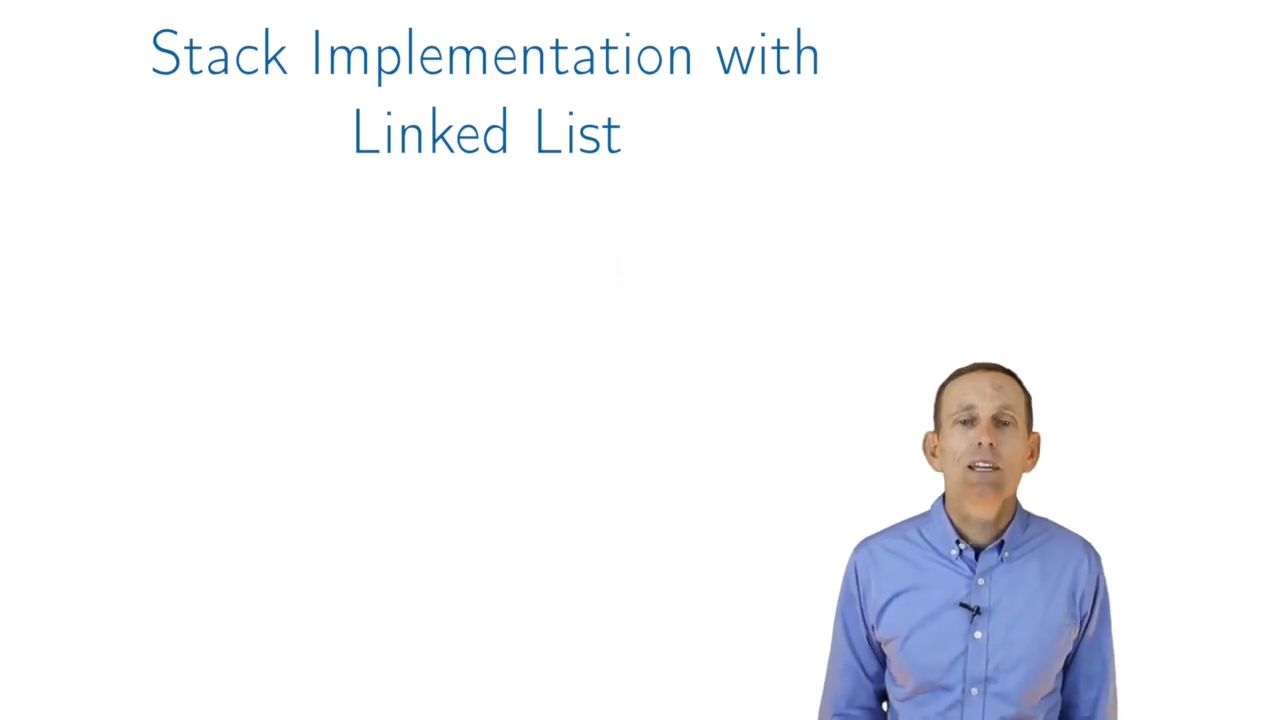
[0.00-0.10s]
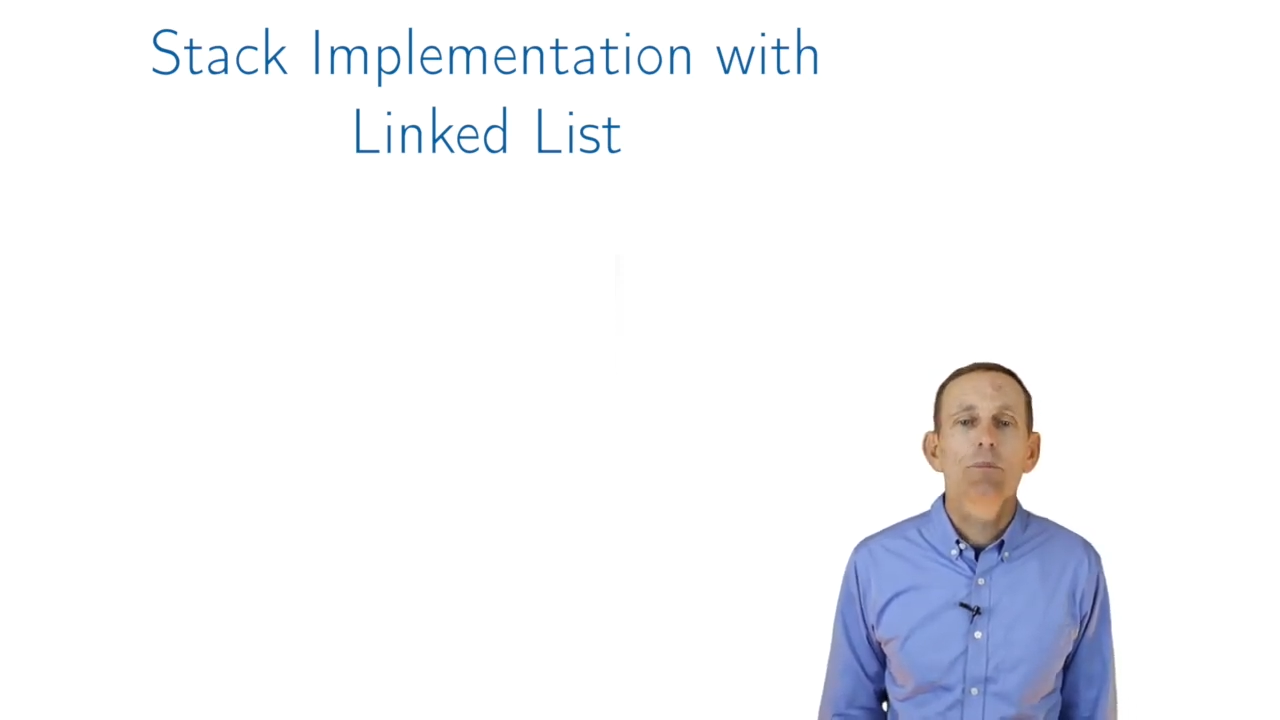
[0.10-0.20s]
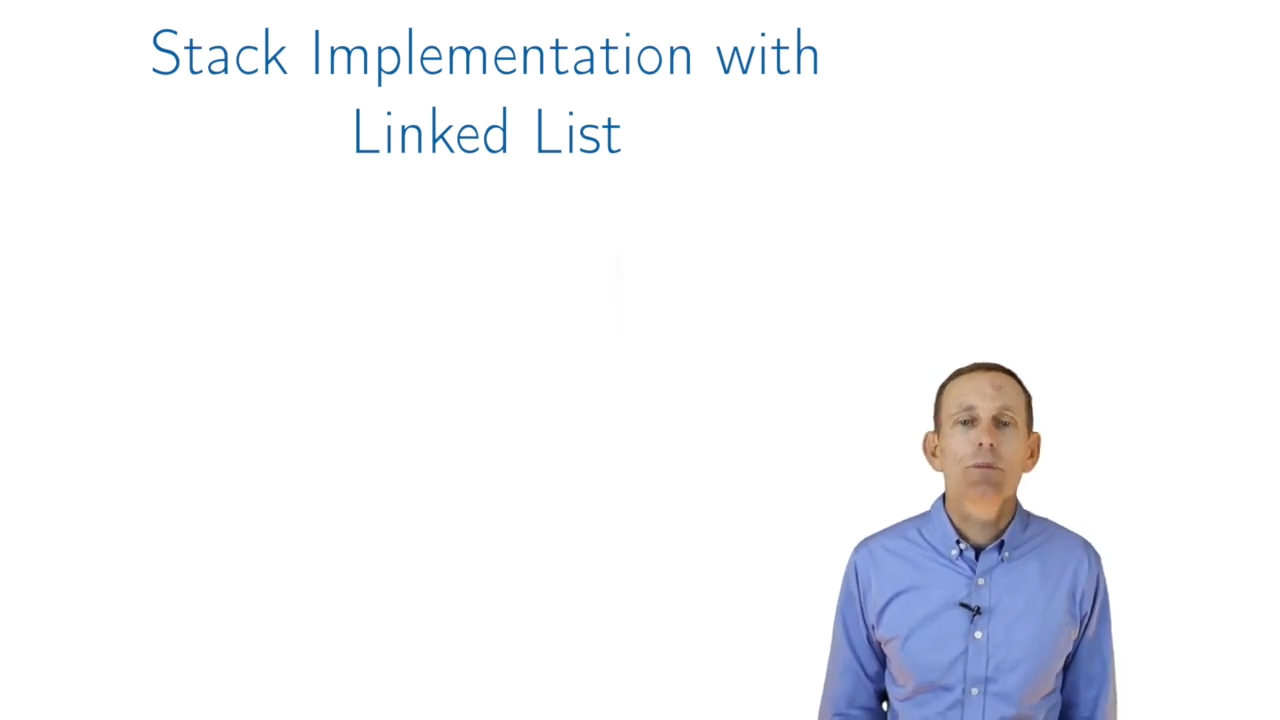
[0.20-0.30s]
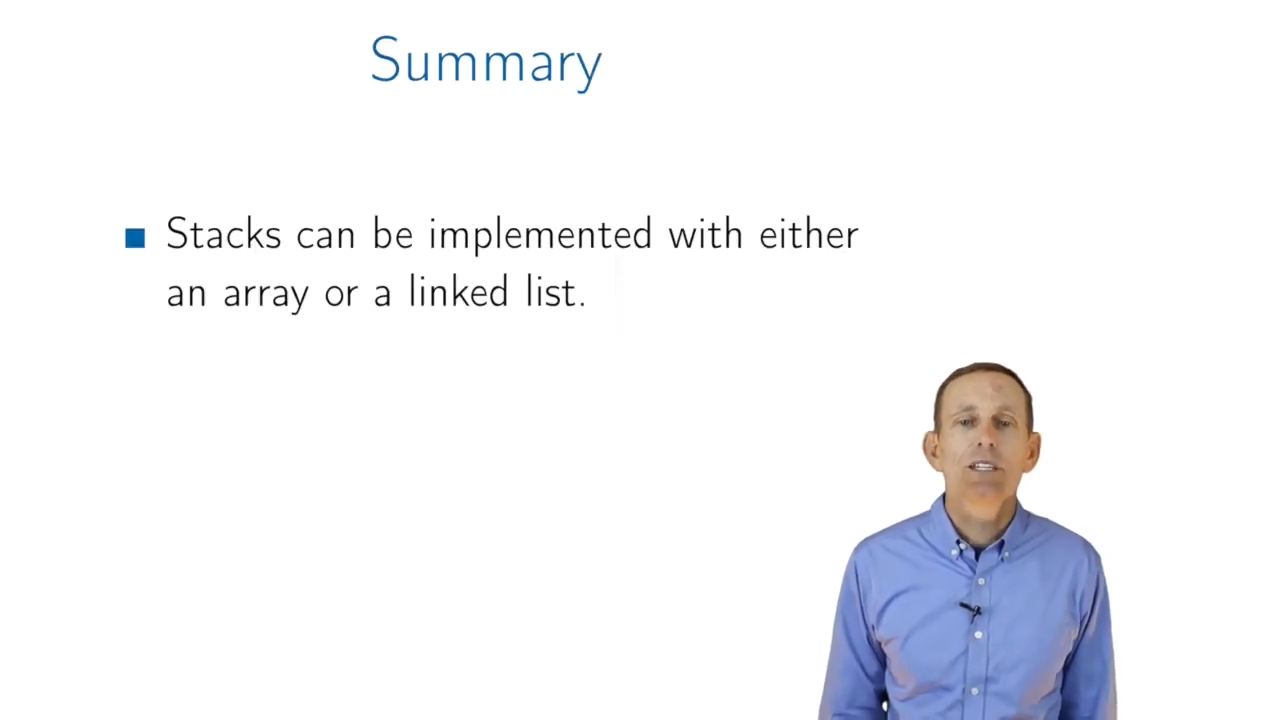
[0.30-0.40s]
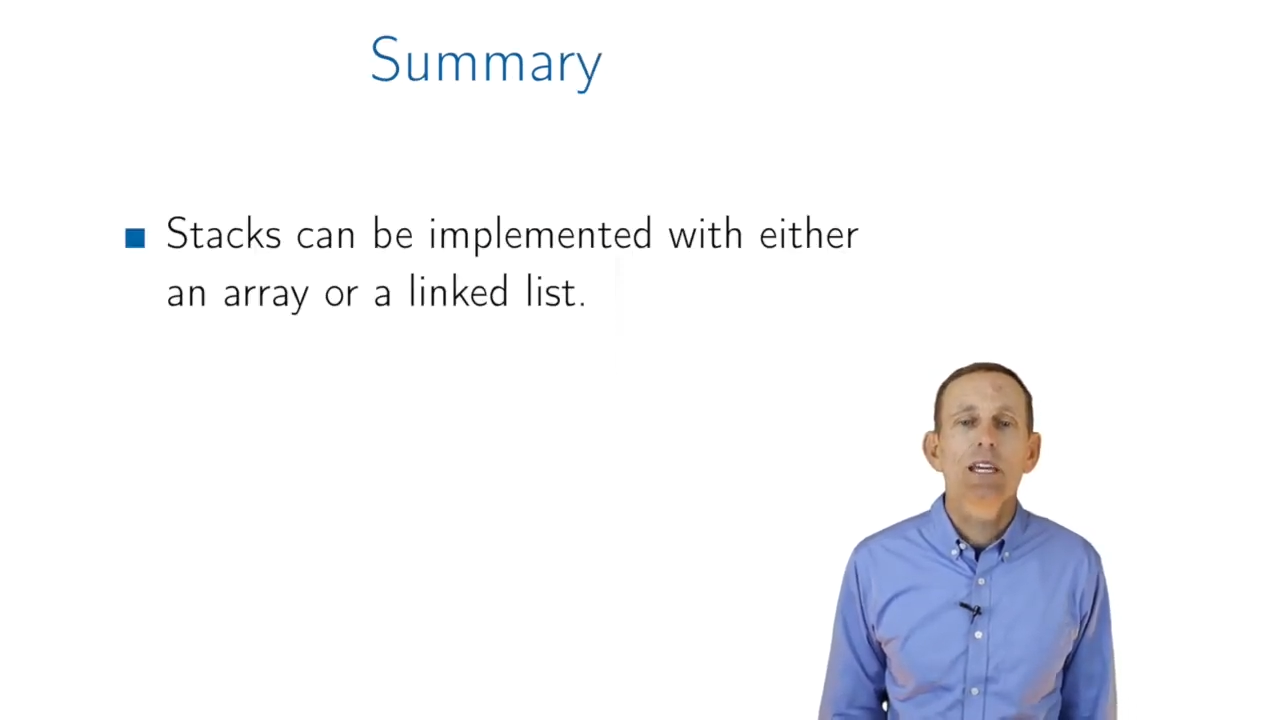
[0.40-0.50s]

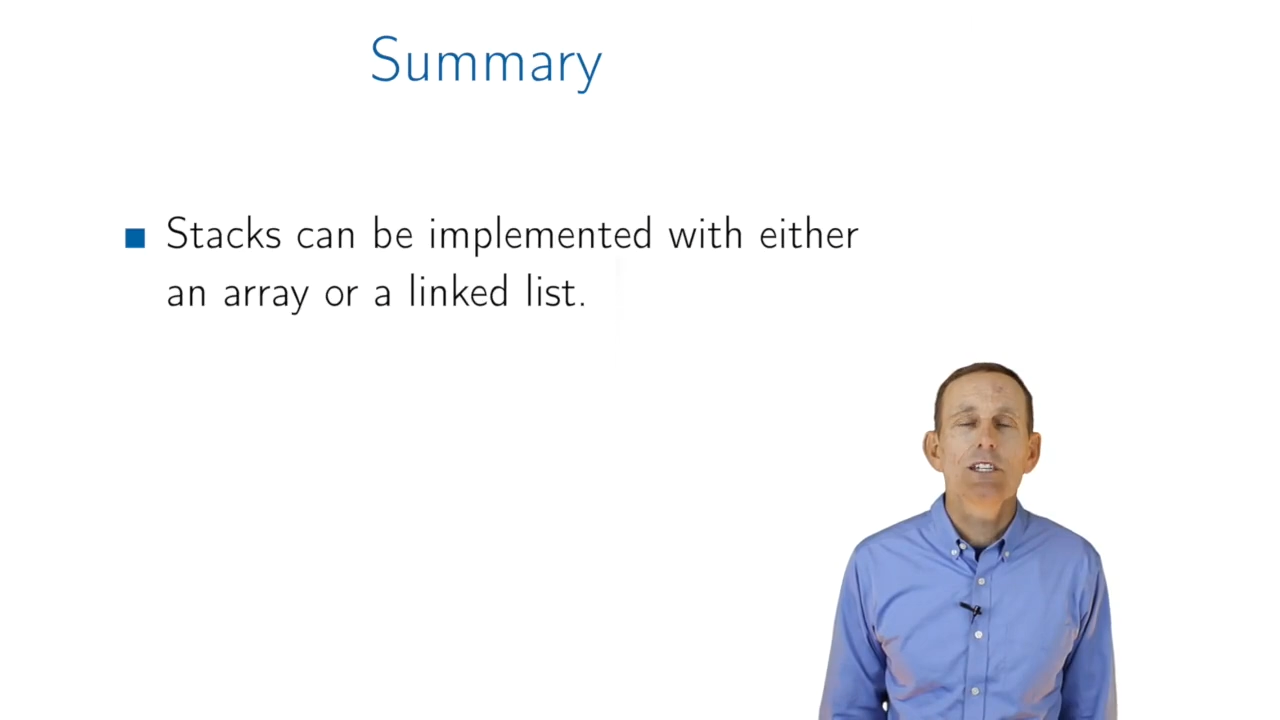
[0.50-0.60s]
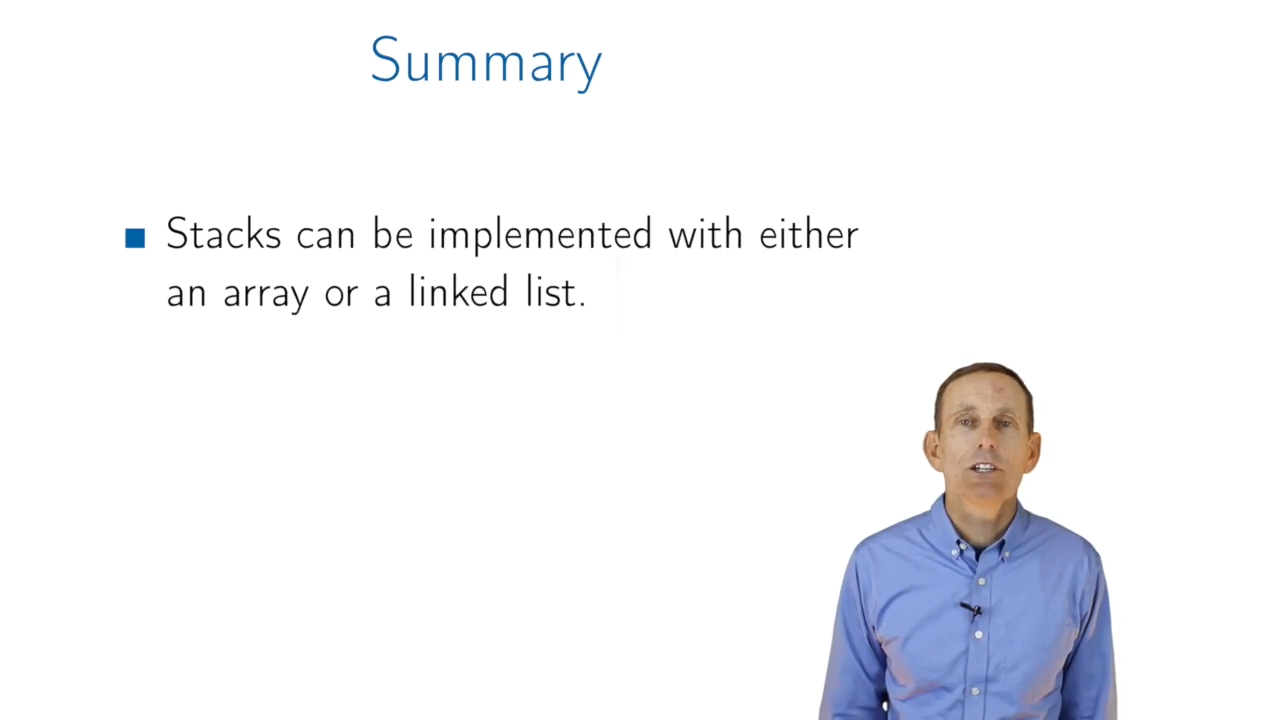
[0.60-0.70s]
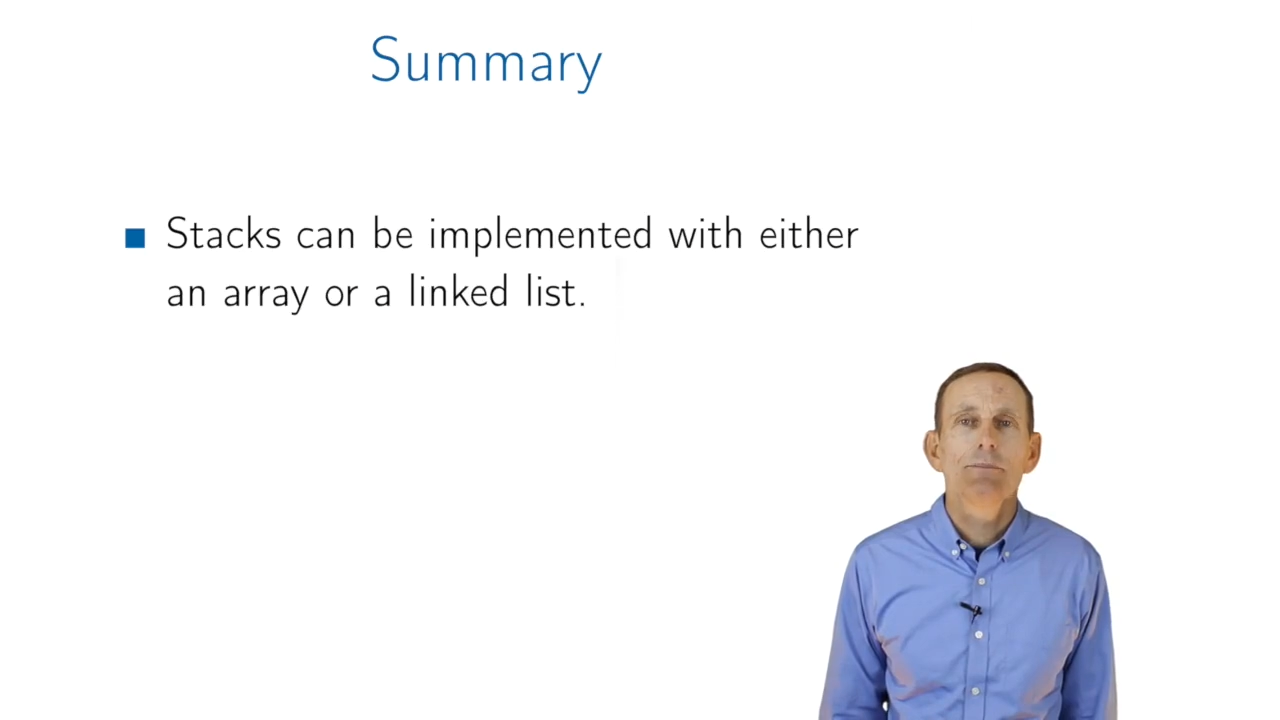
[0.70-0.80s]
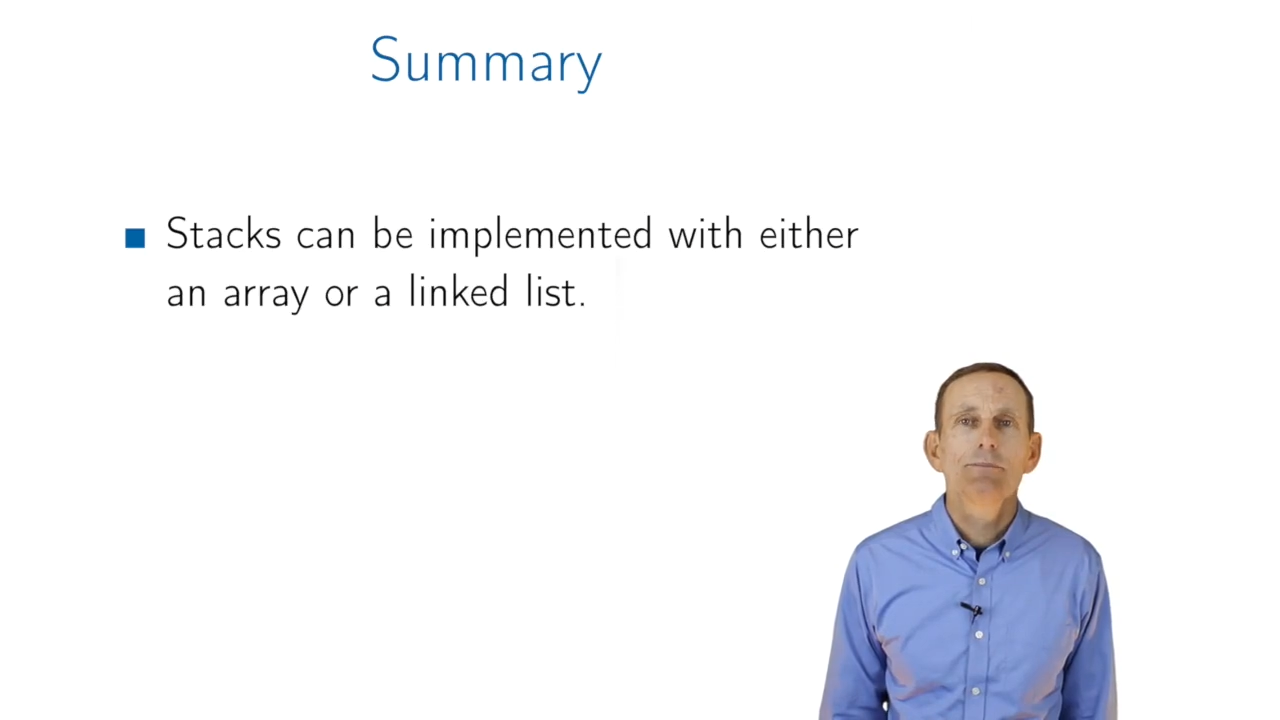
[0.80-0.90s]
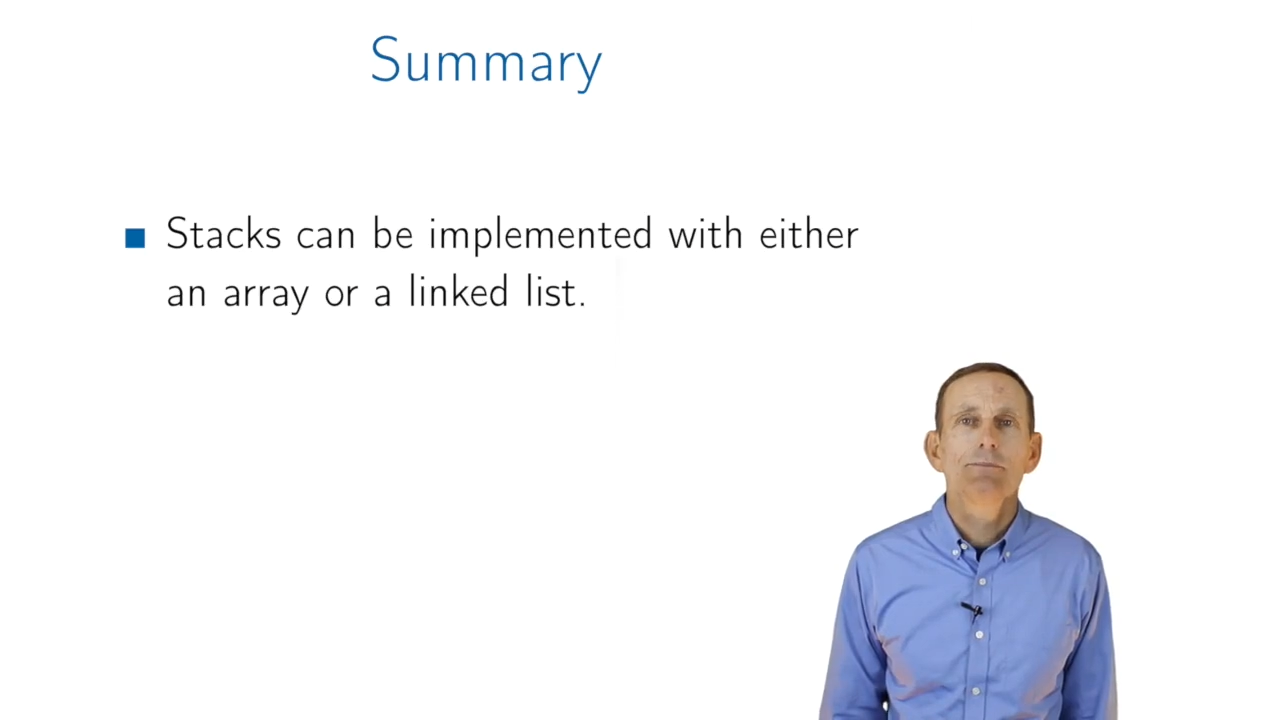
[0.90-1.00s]

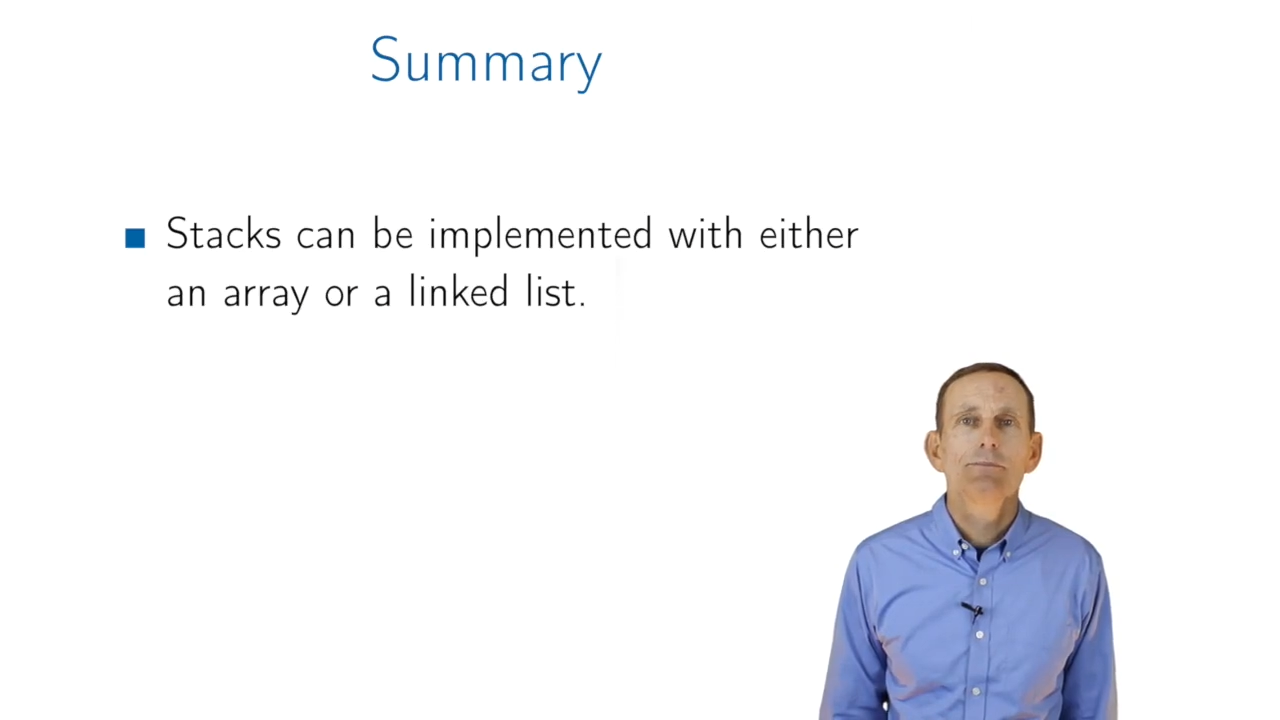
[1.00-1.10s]
implementation.